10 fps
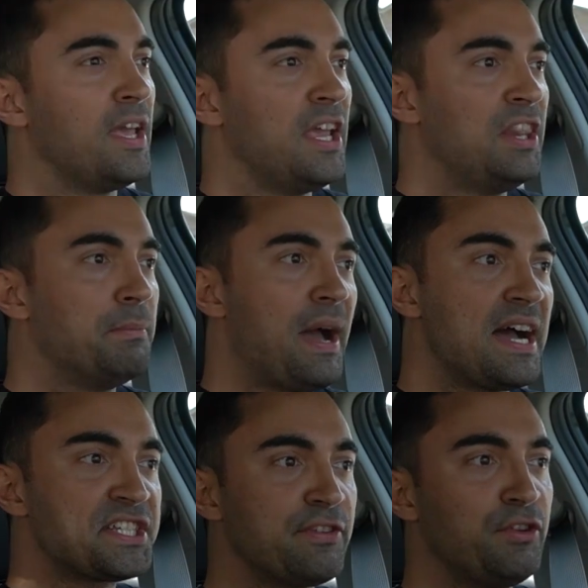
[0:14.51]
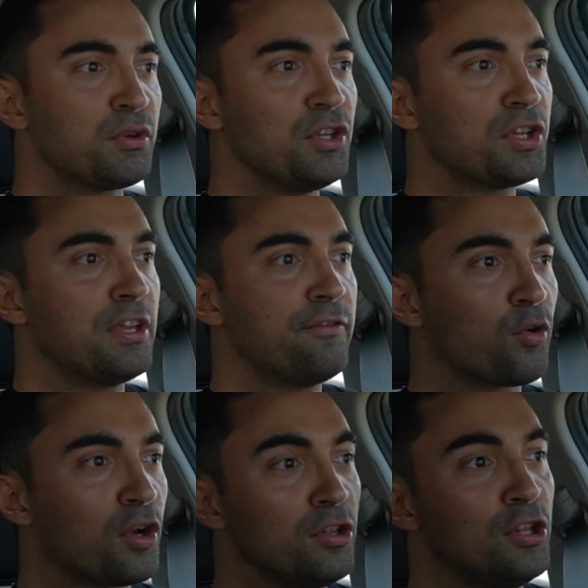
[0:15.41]
In the past, if you were looking
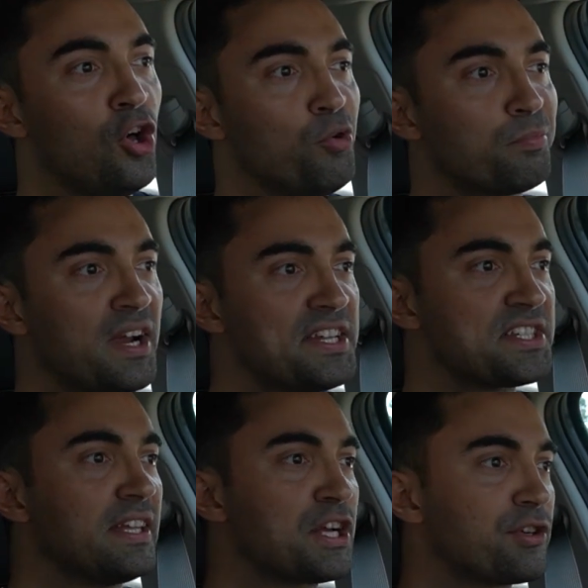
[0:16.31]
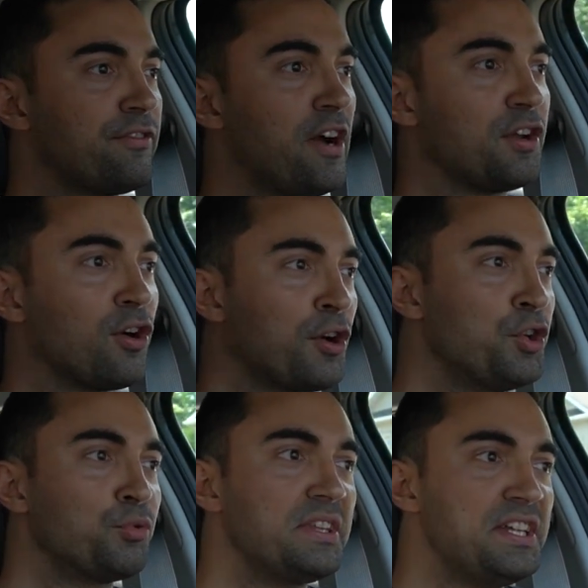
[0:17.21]
for a low-priced electrified car,
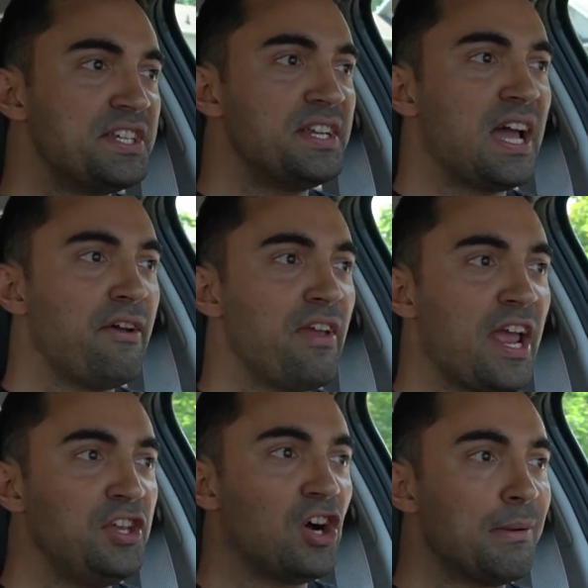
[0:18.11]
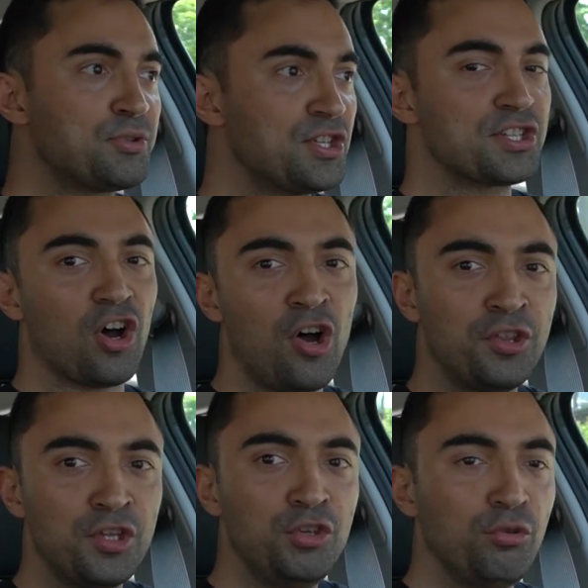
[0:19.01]
you really didn't have any options on
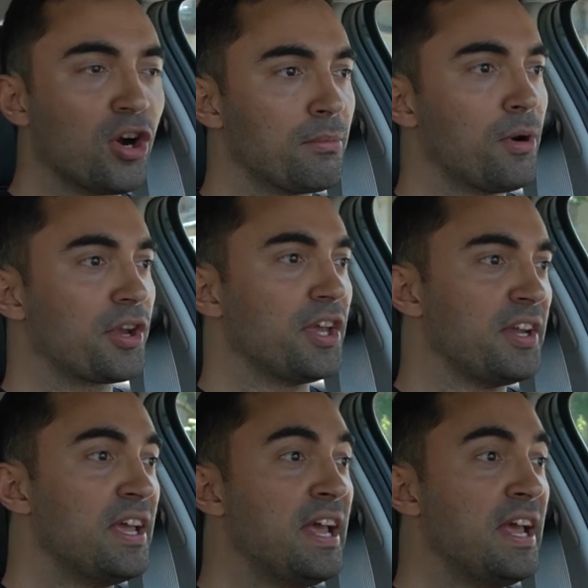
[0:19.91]
the new car market.